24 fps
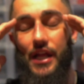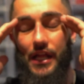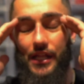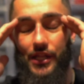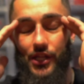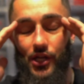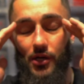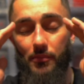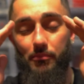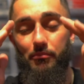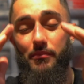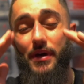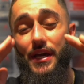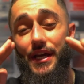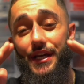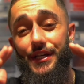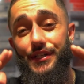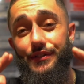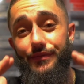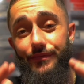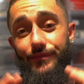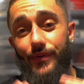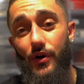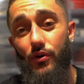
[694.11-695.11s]
and their
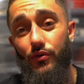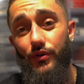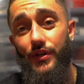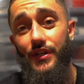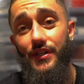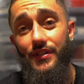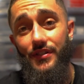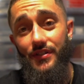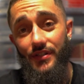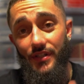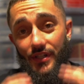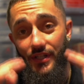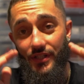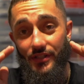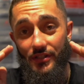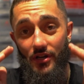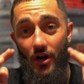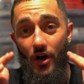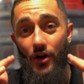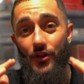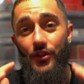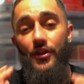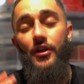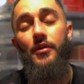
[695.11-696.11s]
biggest focus is
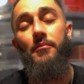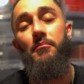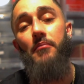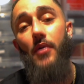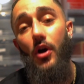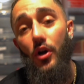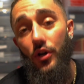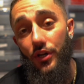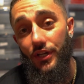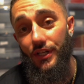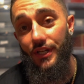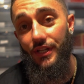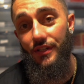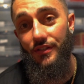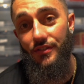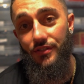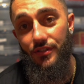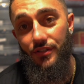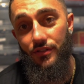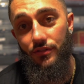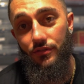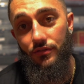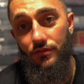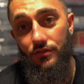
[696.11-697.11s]
on their marketing
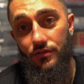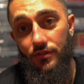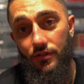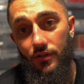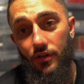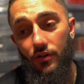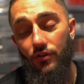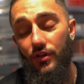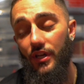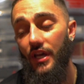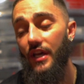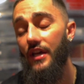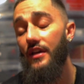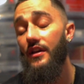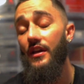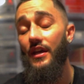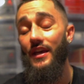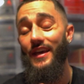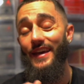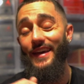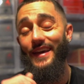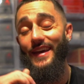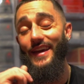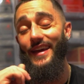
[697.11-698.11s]
skills. Okay.
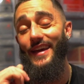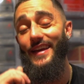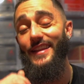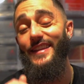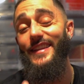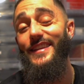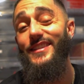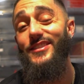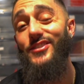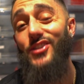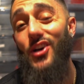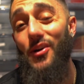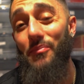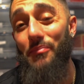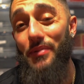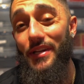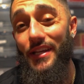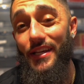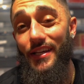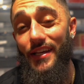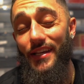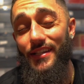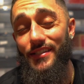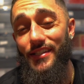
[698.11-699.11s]
And this
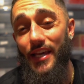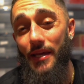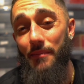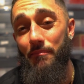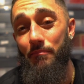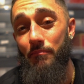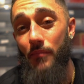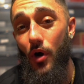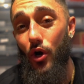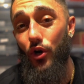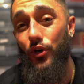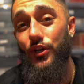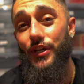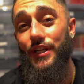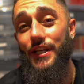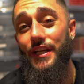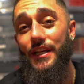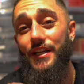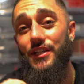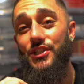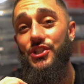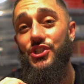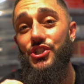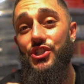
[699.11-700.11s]
company is a
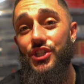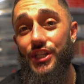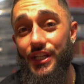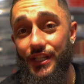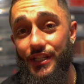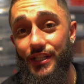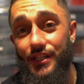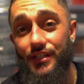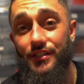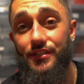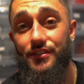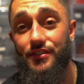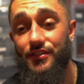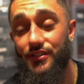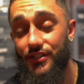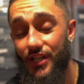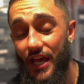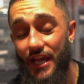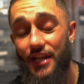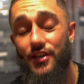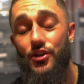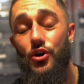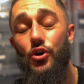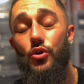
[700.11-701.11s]
marketing genius.
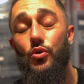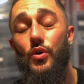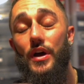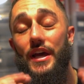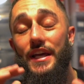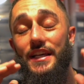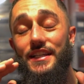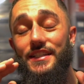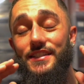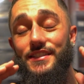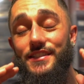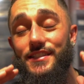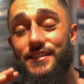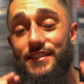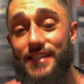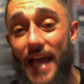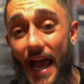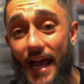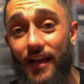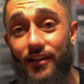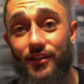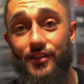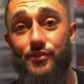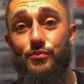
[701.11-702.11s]
They know
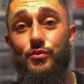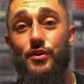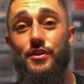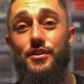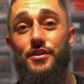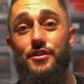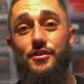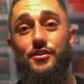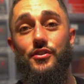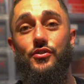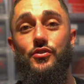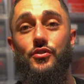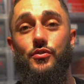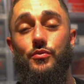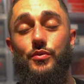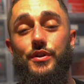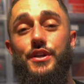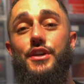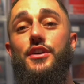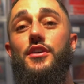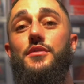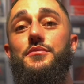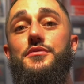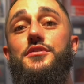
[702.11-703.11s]
exactly what they're doing
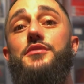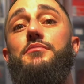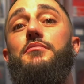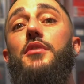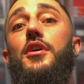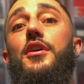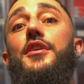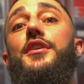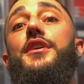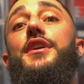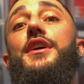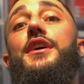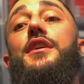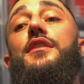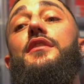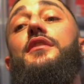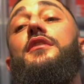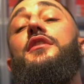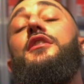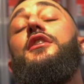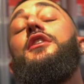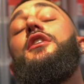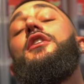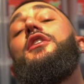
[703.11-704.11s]
when it comes to marketing.
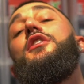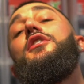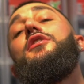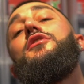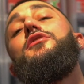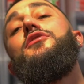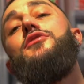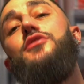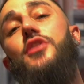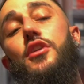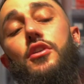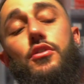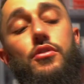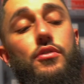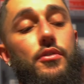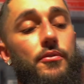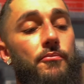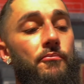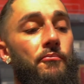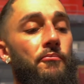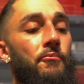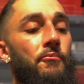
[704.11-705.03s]
So,